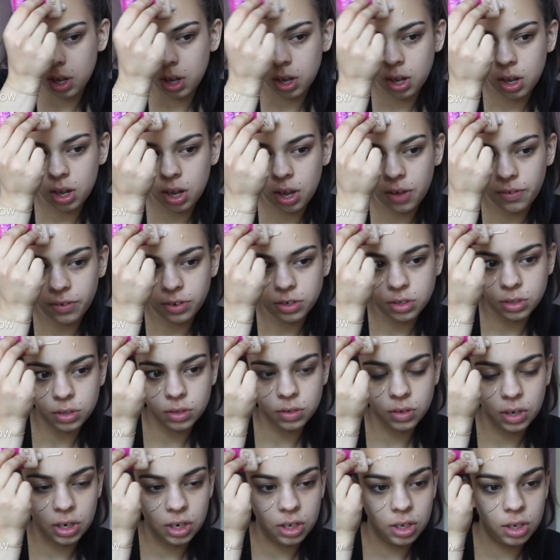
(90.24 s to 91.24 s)
Love it
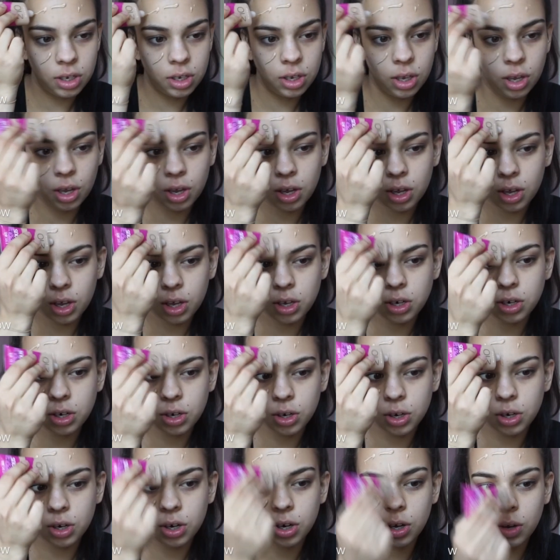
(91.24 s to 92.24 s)
already. I
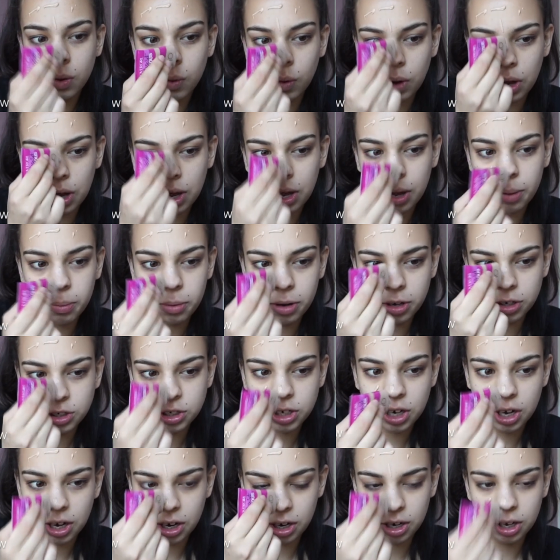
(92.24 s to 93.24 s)
don't know how much
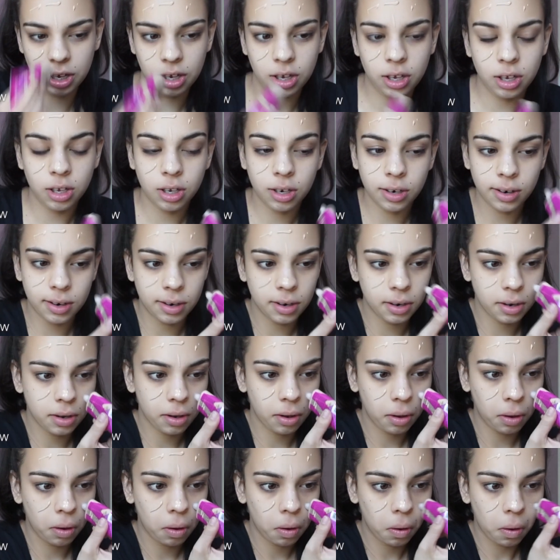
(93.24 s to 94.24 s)
I need.
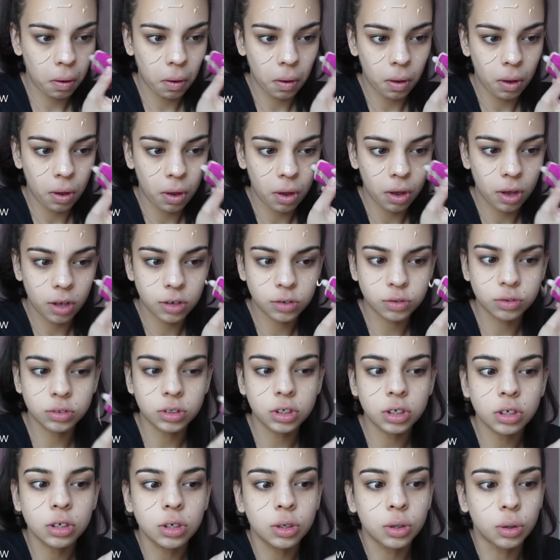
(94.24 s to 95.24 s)
It's
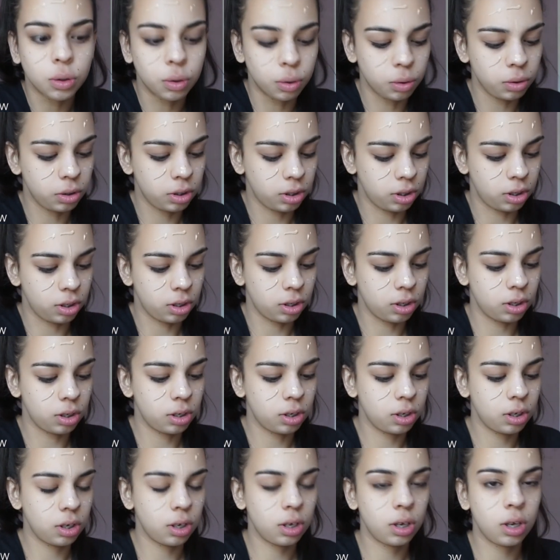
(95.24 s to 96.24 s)
really cooling.
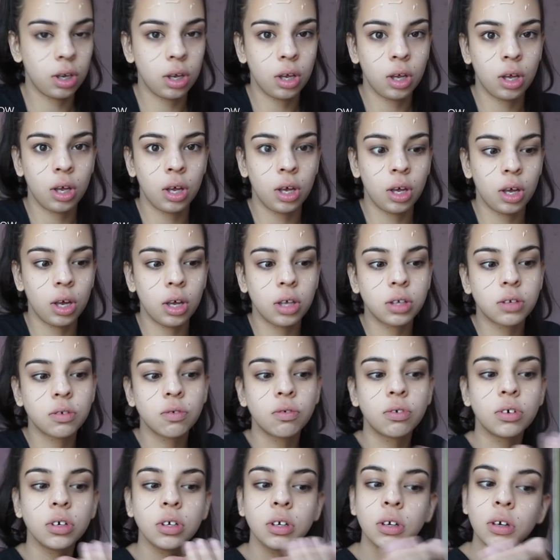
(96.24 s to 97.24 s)
It's
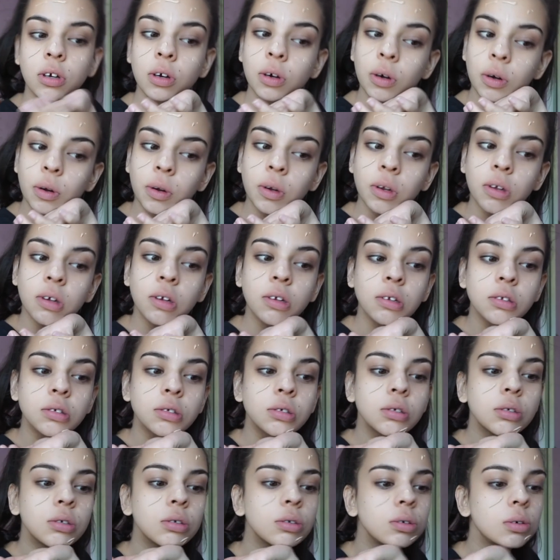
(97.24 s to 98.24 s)
really cooling
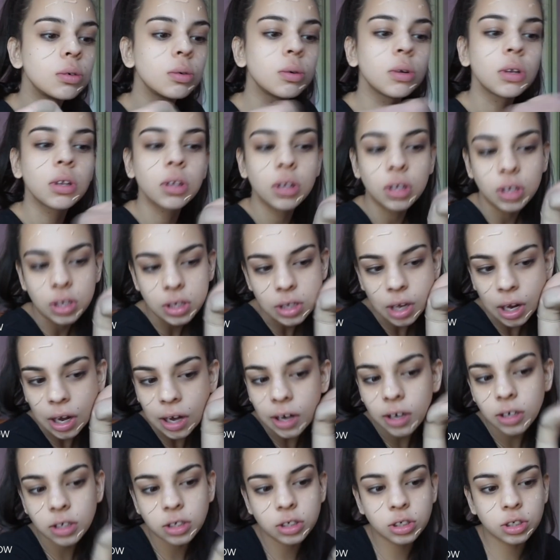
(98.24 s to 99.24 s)
to the
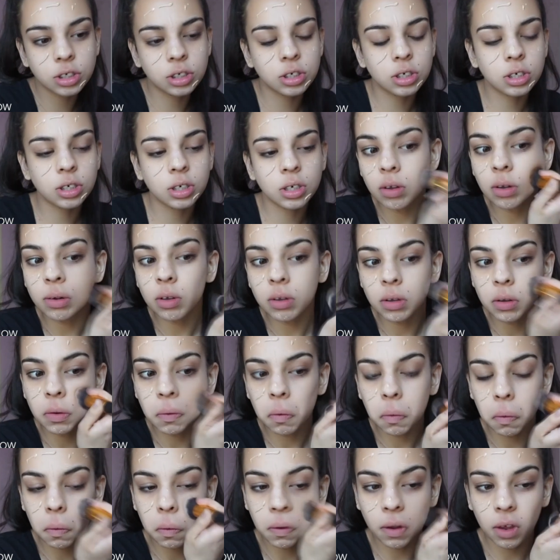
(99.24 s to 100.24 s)
touch.
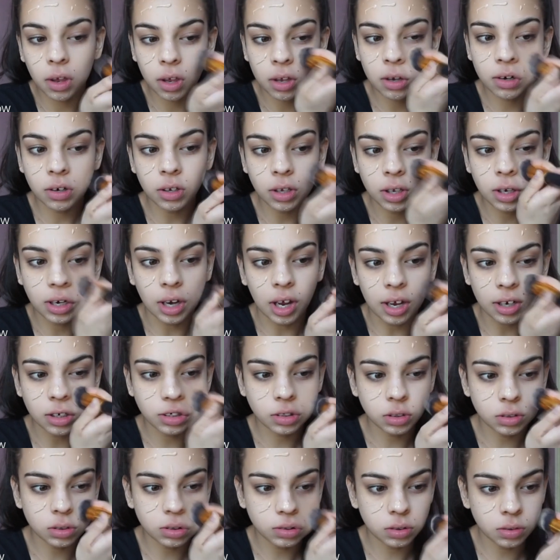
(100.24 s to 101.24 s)
It's really
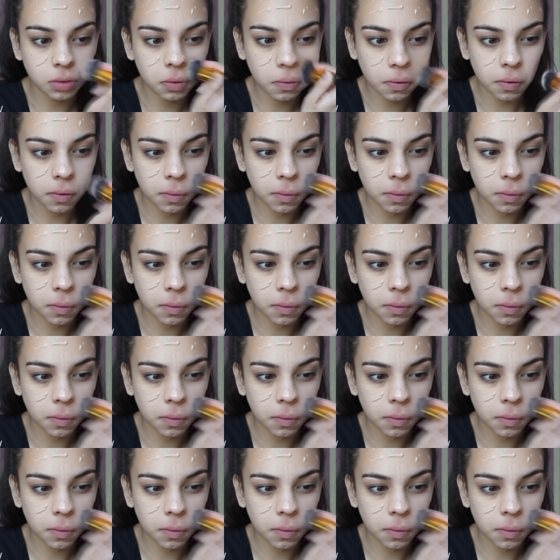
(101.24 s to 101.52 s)
natural.